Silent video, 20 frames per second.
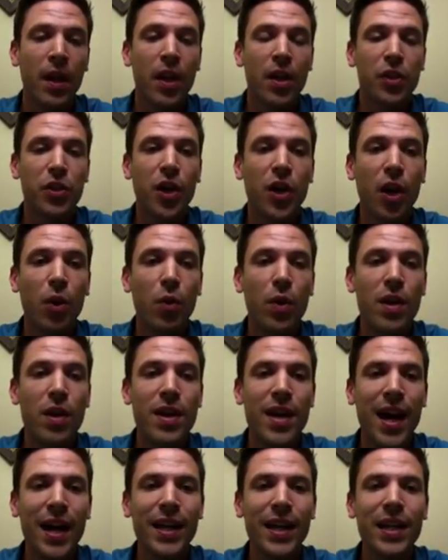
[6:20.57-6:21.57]
So
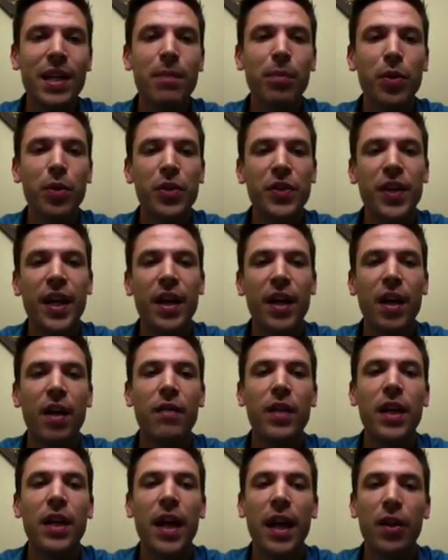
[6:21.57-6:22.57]
90% of
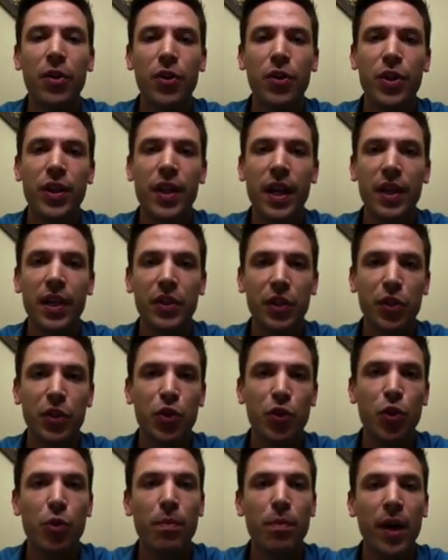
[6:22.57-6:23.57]
the energy that is
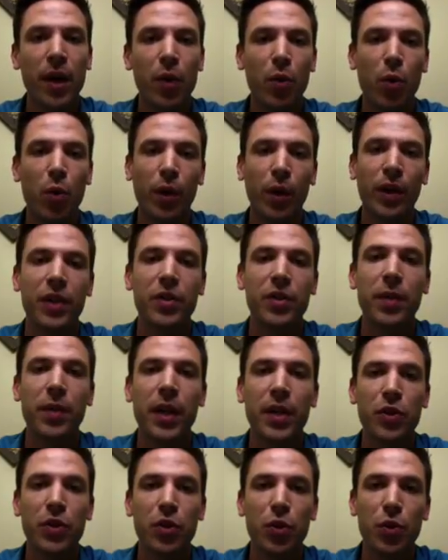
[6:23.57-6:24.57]
consumed by an organism
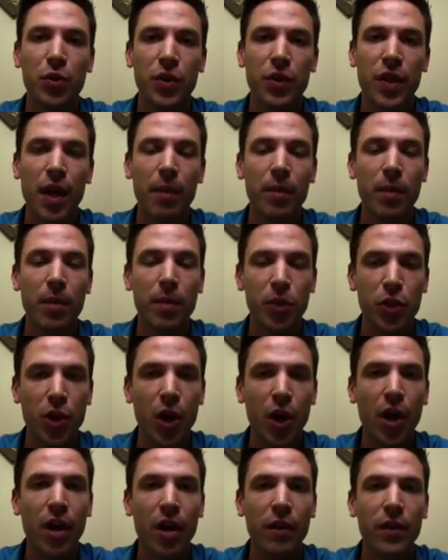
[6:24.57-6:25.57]
gets used up. The
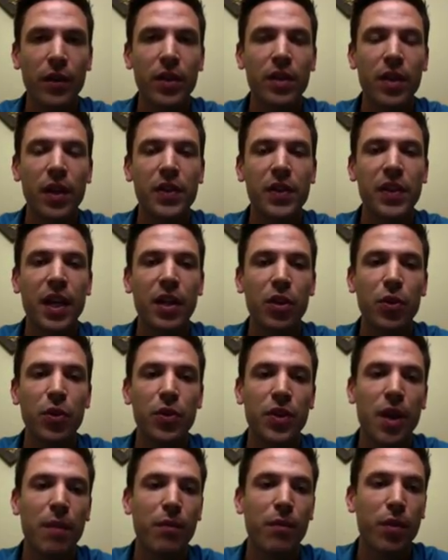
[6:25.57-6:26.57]
majority of it does get
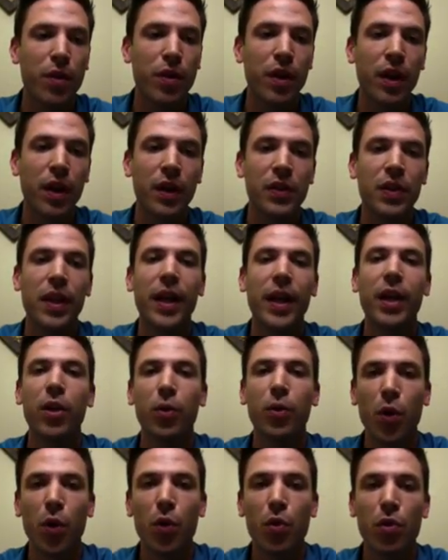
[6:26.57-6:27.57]
used up for things like
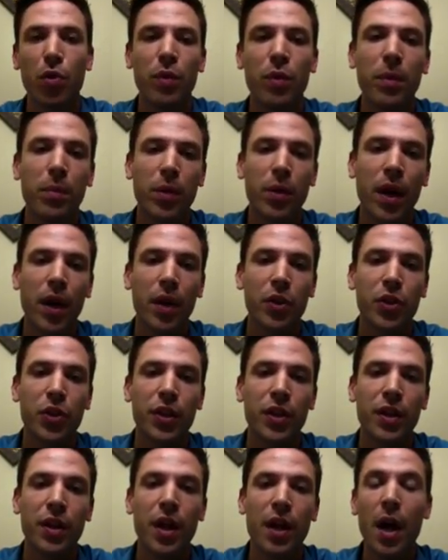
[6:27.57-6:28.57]
growth,
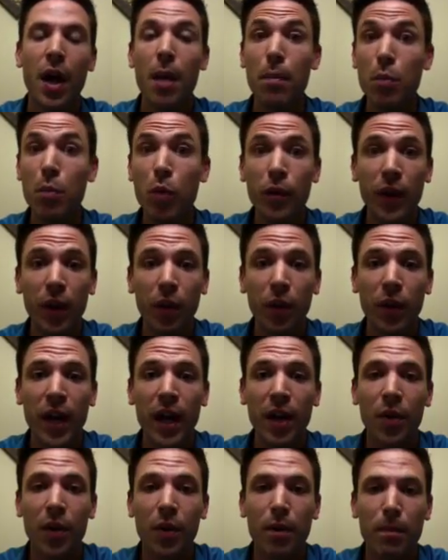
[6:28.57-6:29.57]
reproduction, moving
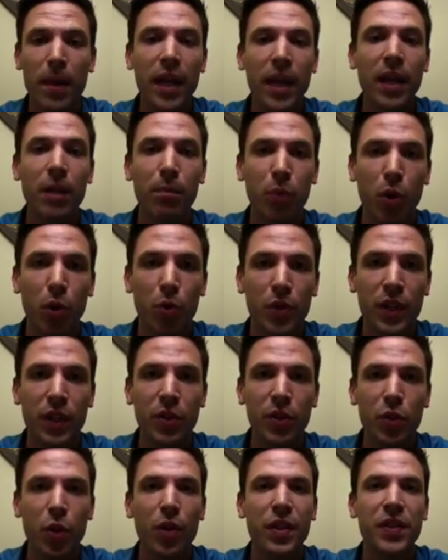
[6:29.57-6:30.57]
around, making
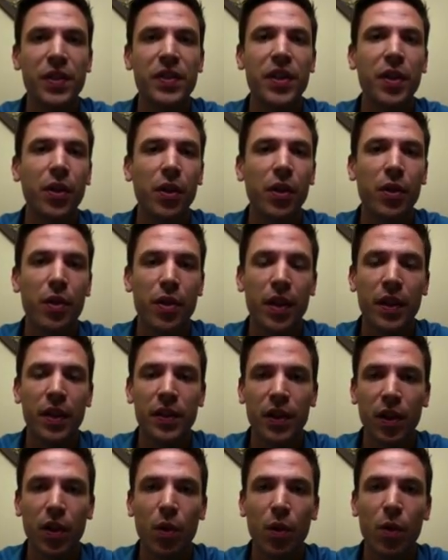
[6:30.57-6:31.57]
proteins, all the cellular things
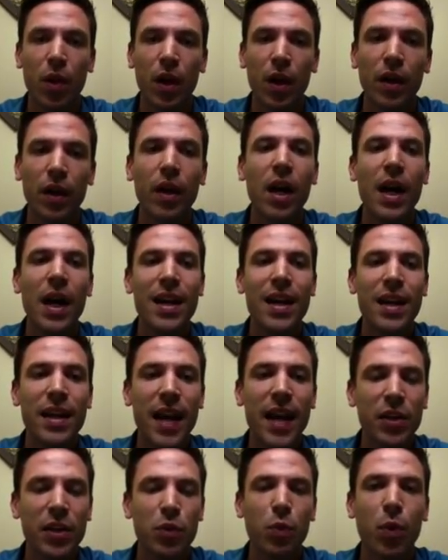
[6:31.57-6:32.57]
that go on.
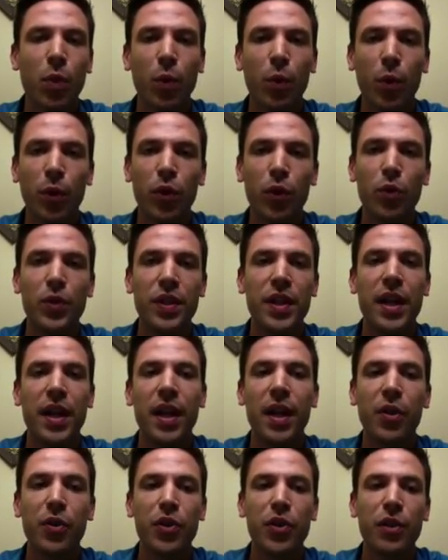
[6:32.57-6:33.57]
That's what we're using that
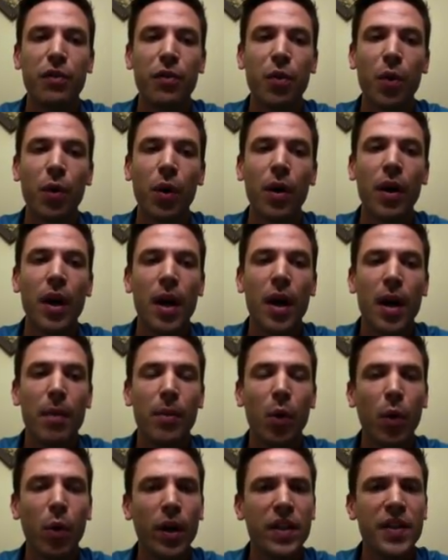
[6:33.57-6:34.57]
energy for.
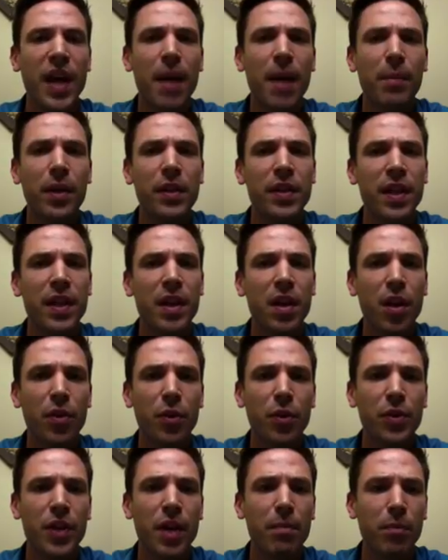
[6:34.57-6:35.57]
But what's happening to that other
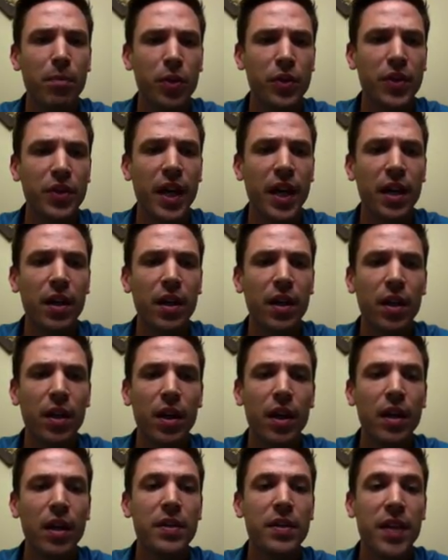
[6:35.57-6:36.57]
10%?
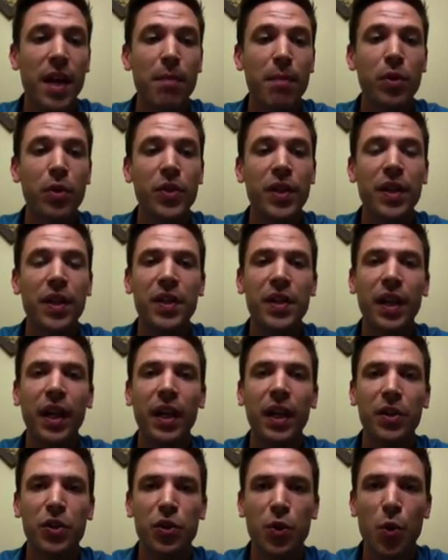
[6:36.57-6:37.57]
10% is going to
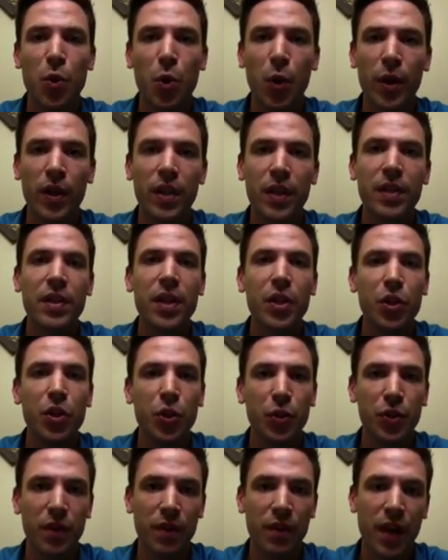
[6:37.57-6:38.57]
get stored in the
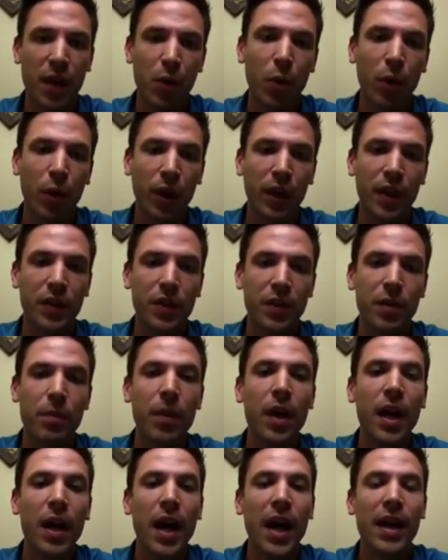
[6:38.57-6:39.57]
tissues of that organism,
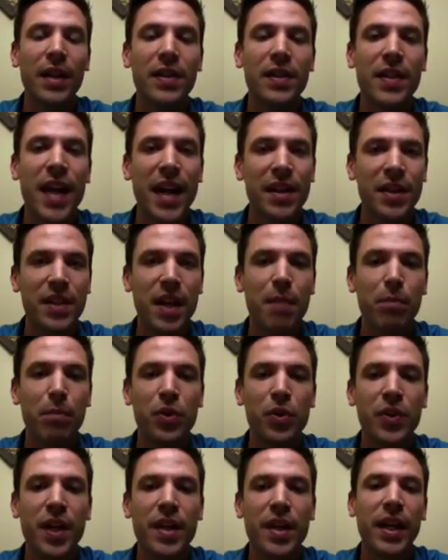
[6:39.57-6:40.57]
and it's that
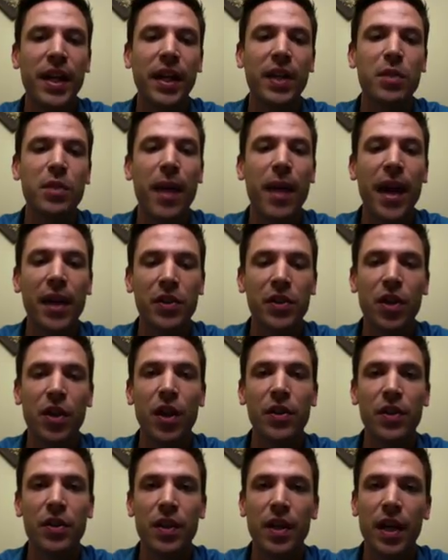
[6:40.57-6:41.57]
10% that gets passed
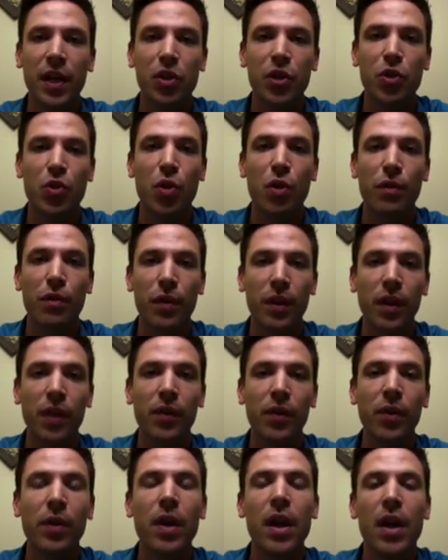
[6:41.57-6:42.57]
on to the next trophic
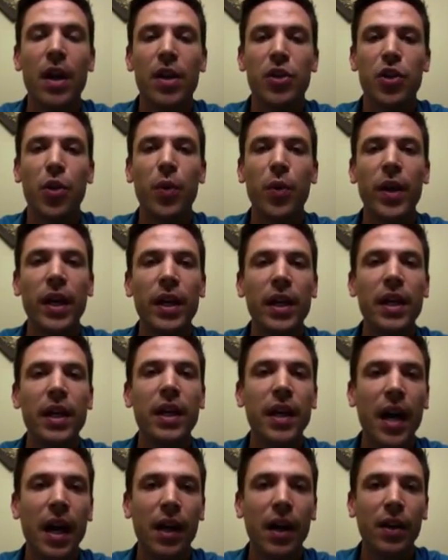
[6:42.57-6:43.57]
level. So in
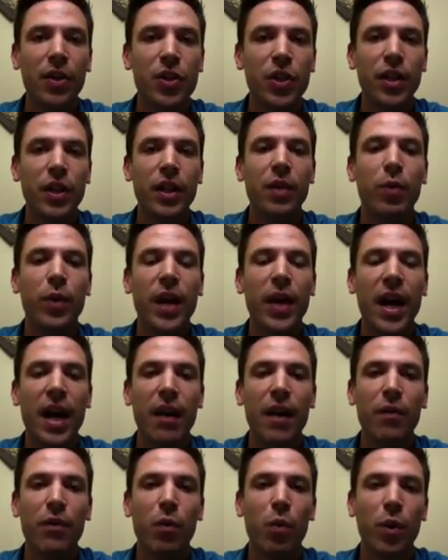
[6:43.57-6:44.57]
ecology, we
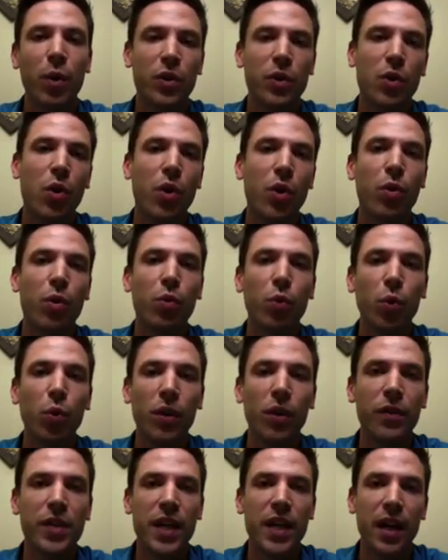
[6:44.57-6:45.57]
have what's called the rule
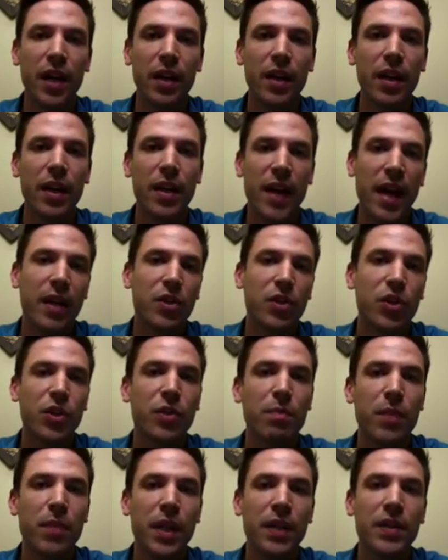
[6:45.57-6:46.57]
of 10, and that
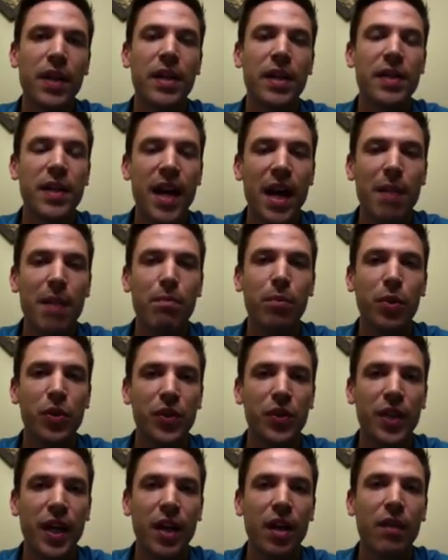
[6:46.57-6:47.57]
just means that
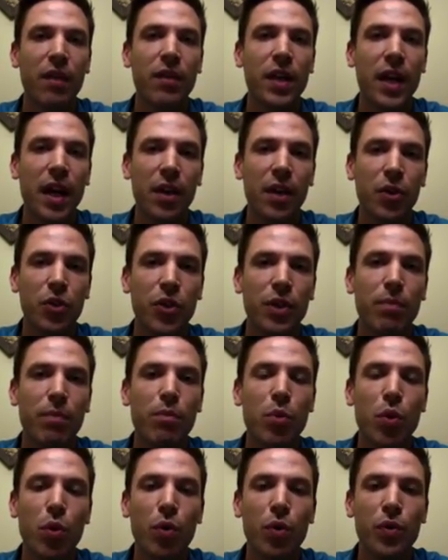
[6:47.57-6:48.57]
10% of the energy
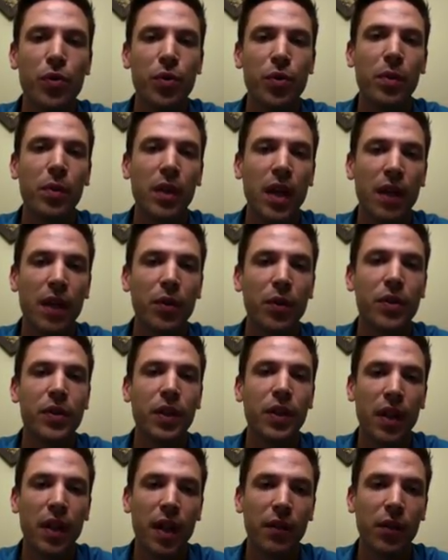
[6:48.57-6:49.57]
moves from level to
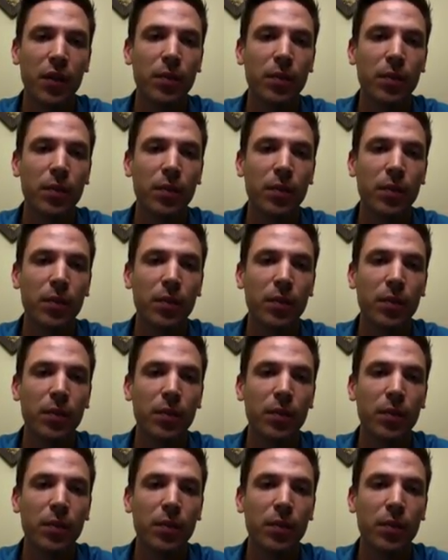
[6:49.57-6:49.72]
level.